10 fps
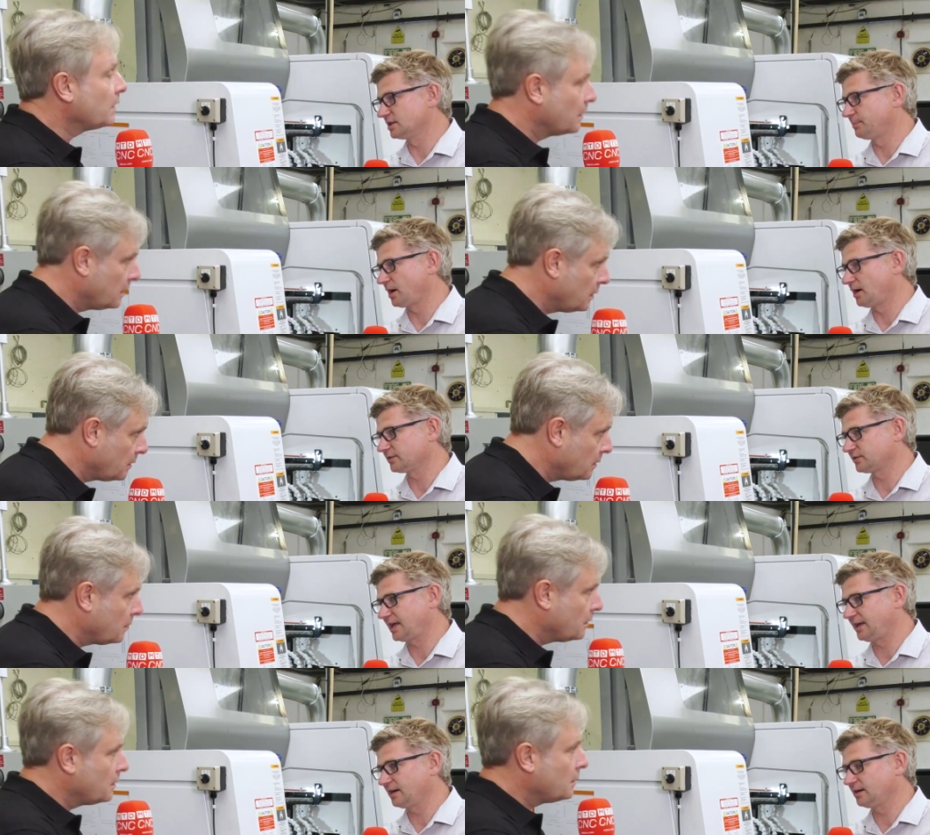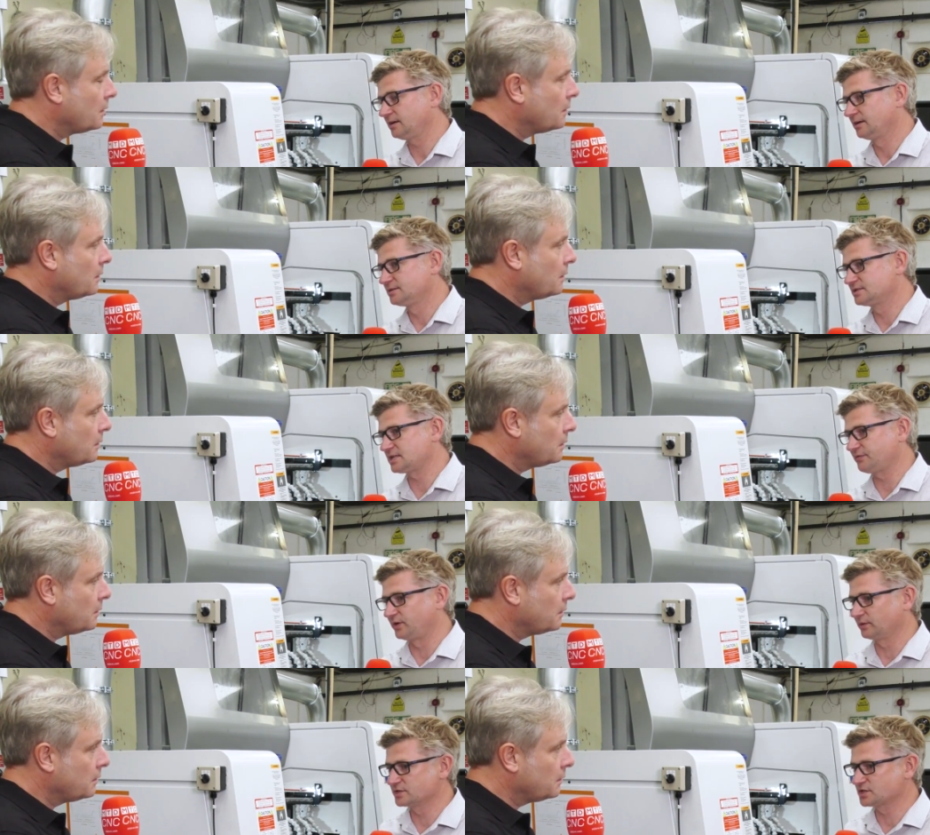Speaker 1: in the past here,
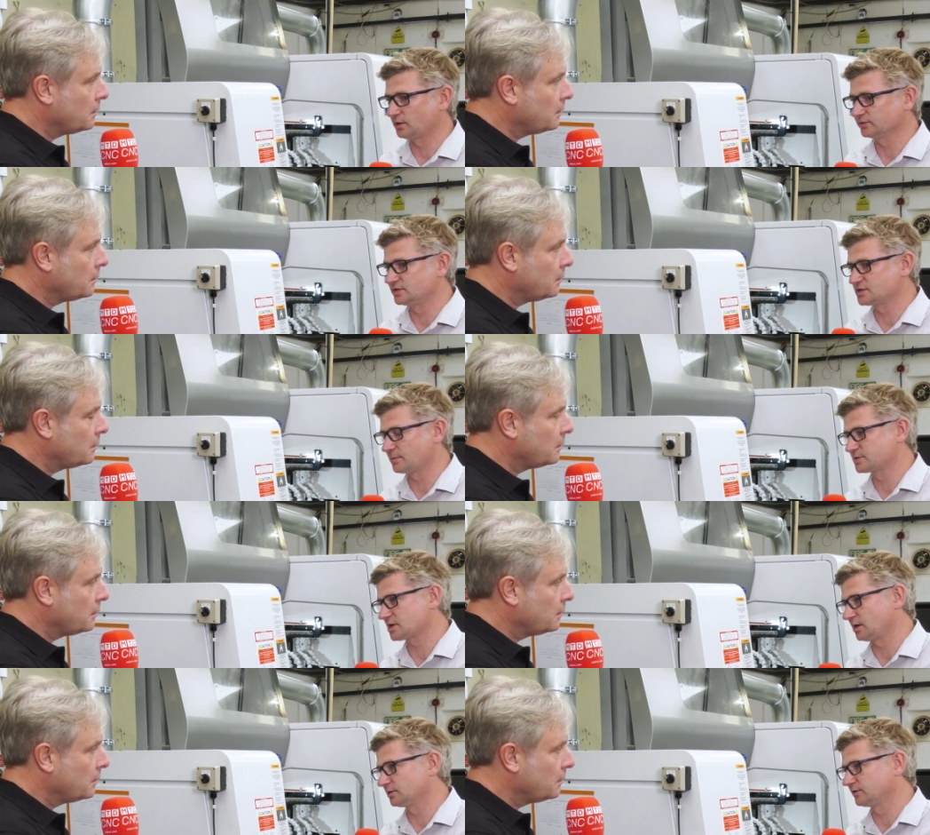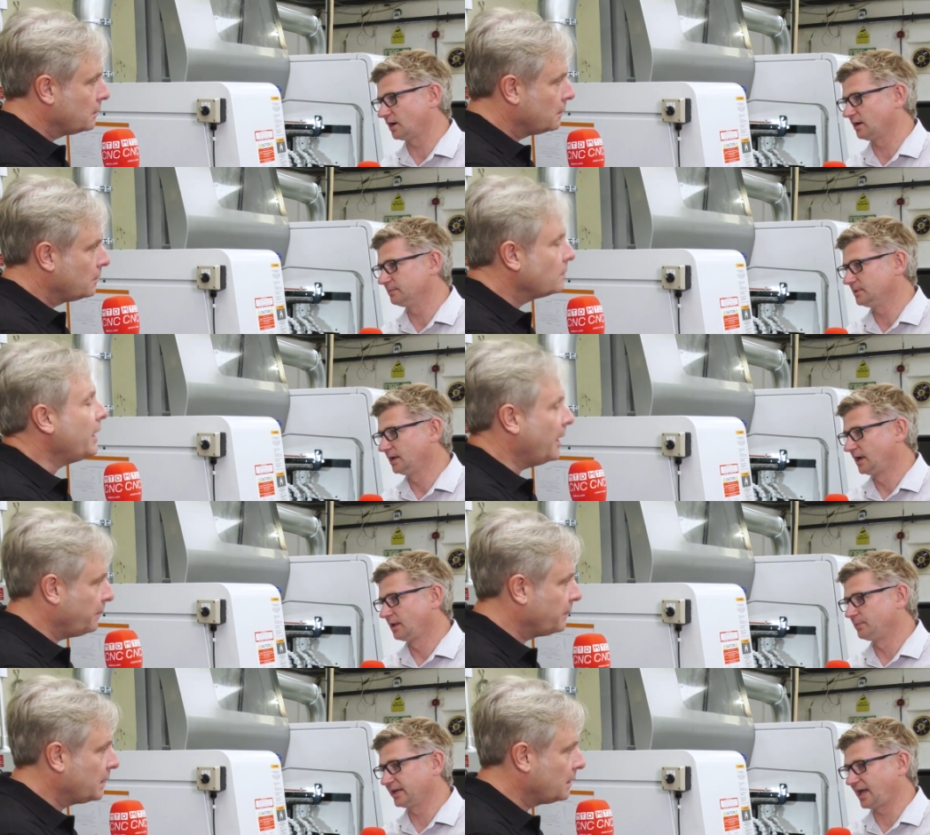differing results in terms of cycle time. Yeah.
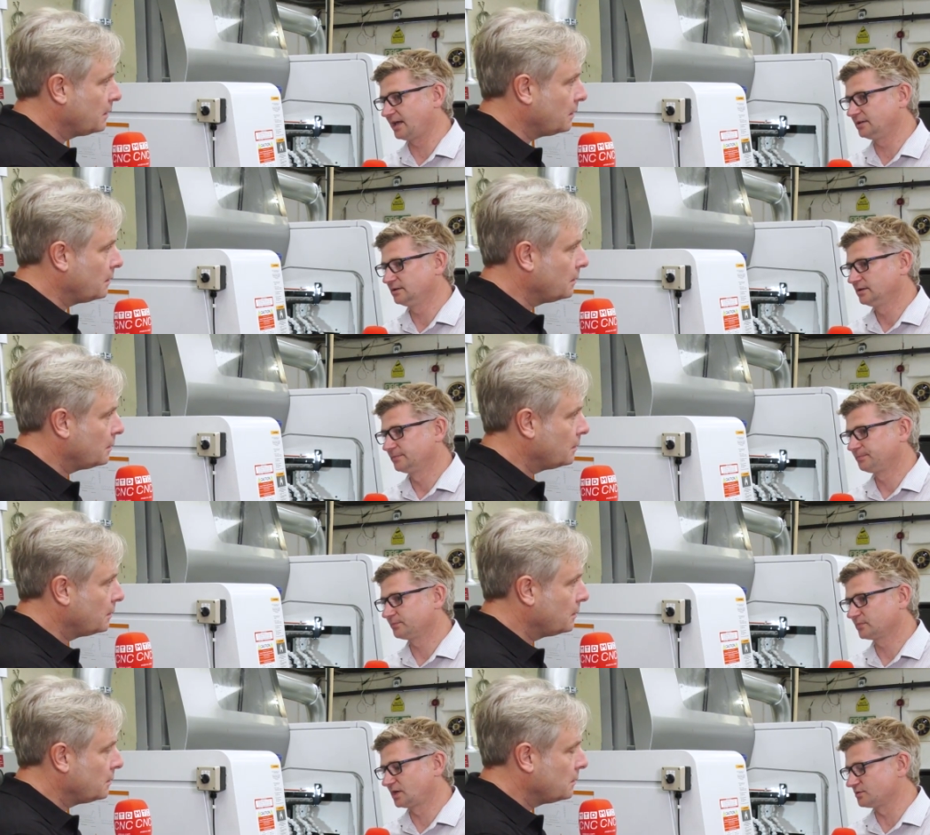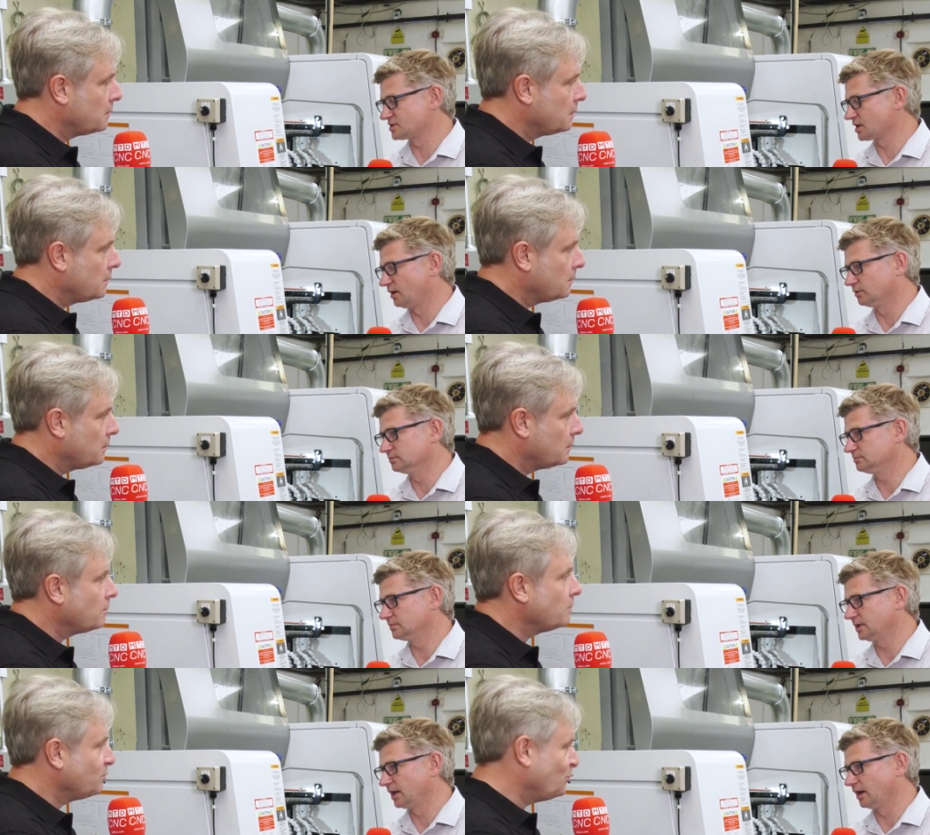But again, good result.
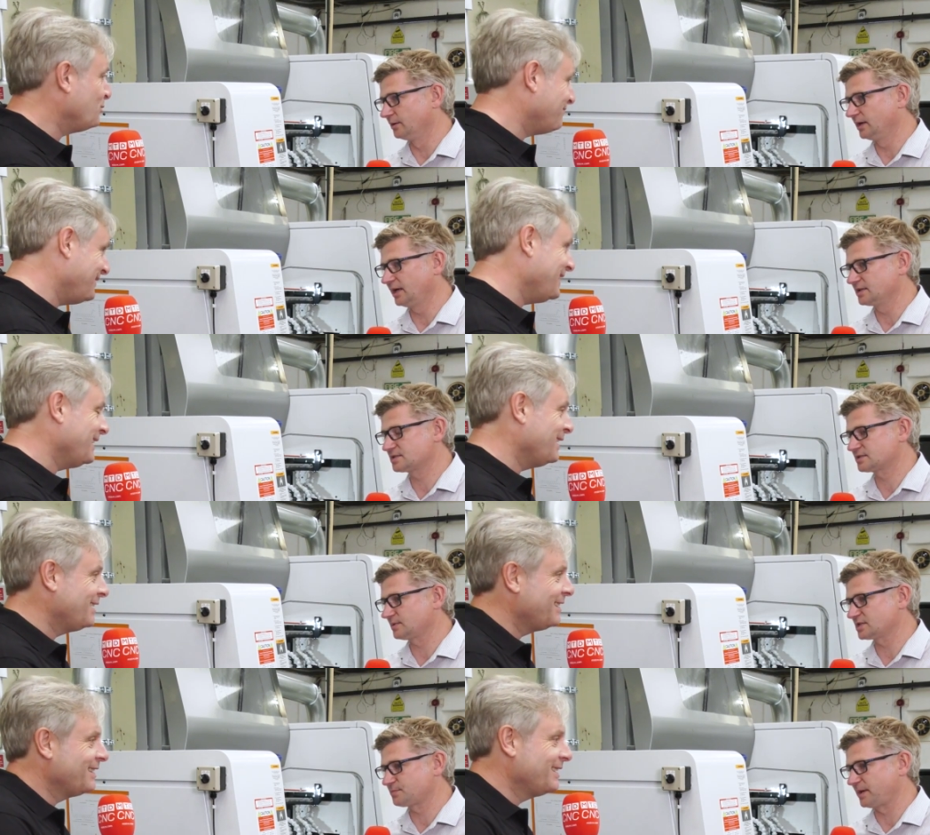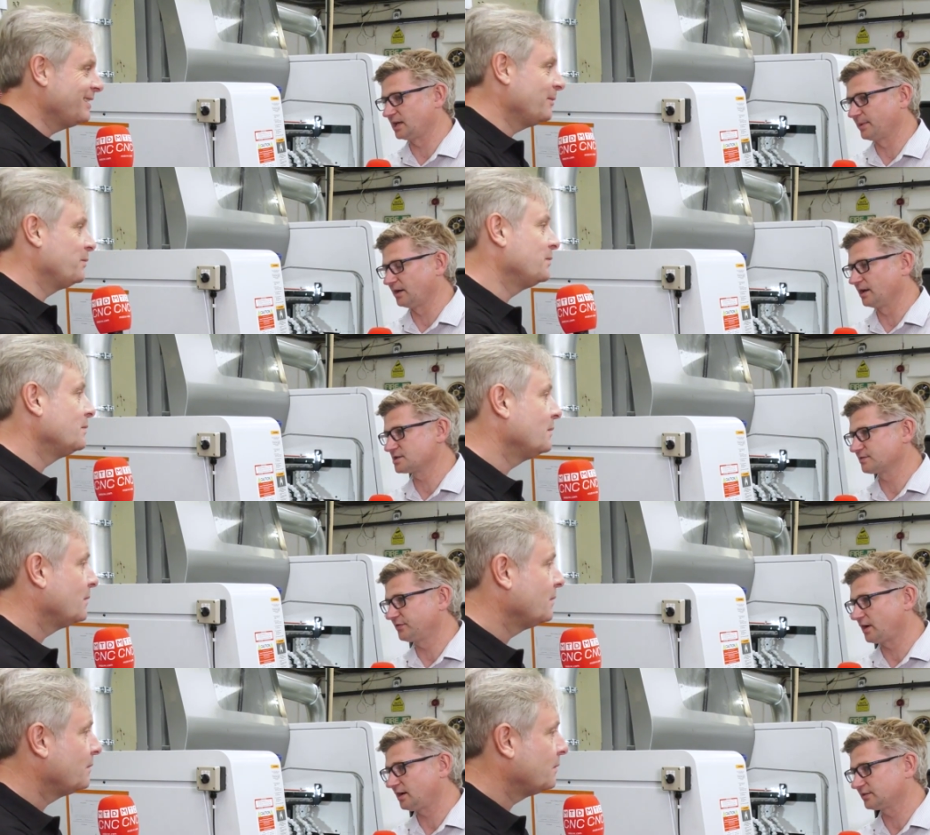You know, it's, it's spitting them out nice and
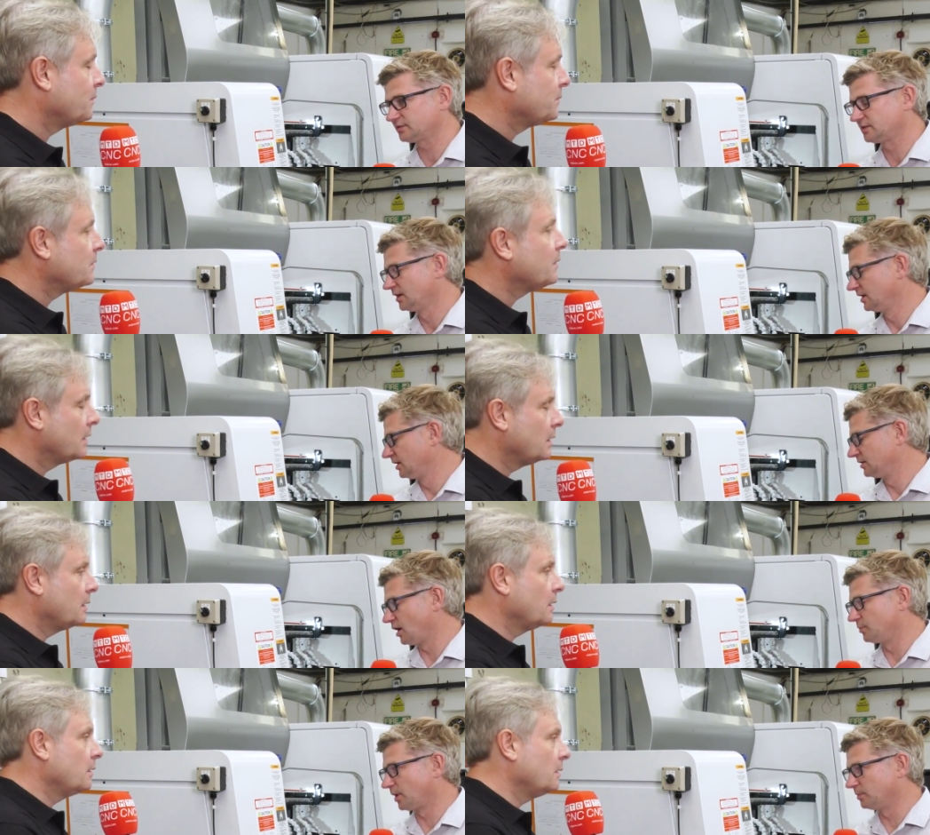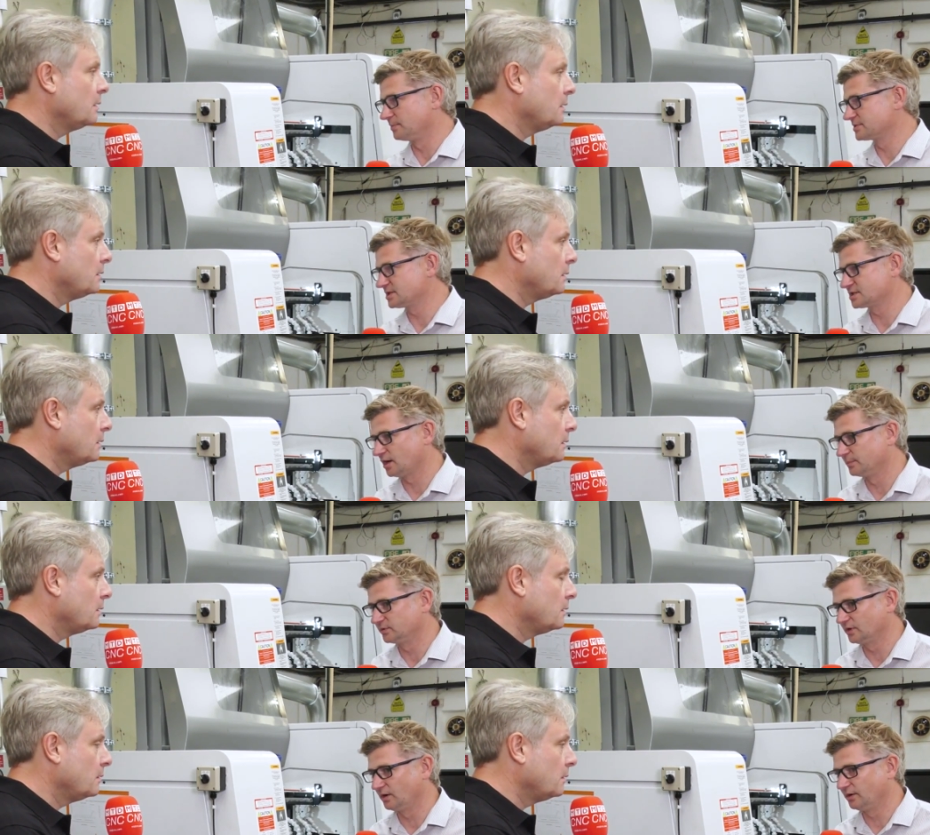fast. No problems in
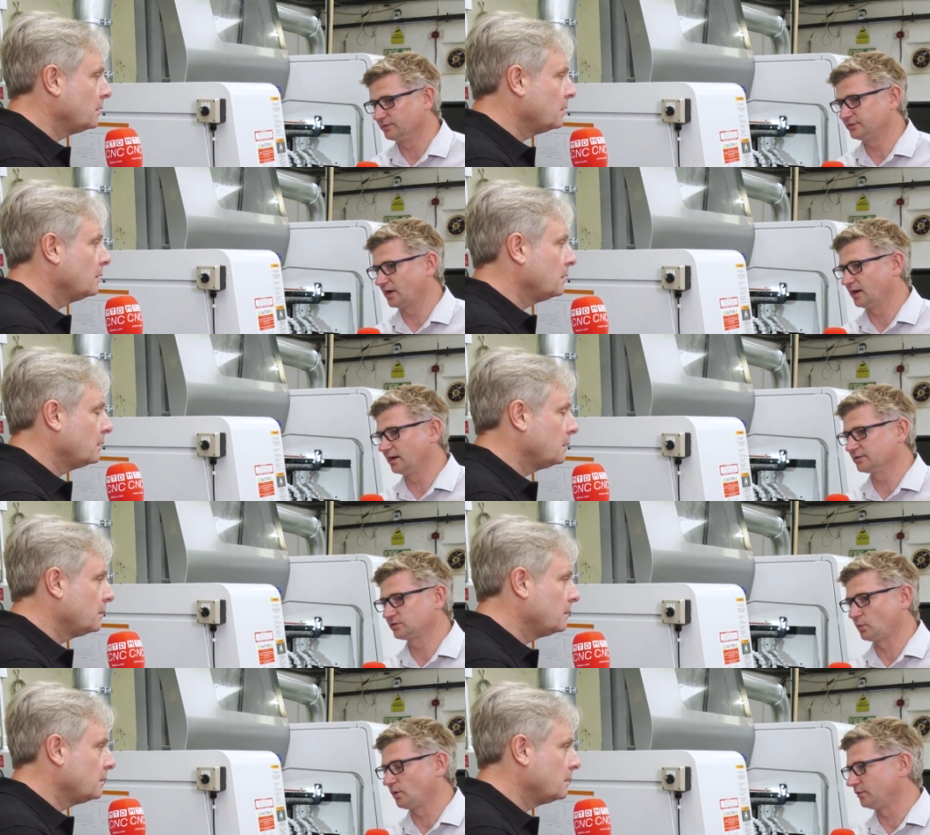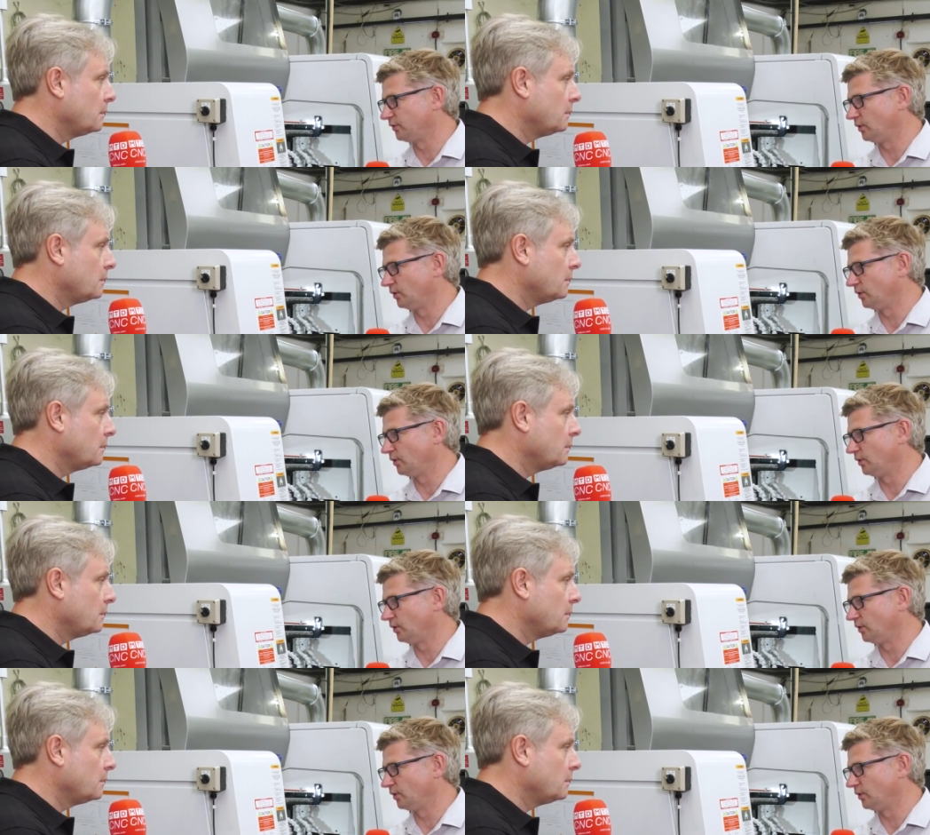terms of uh, swarf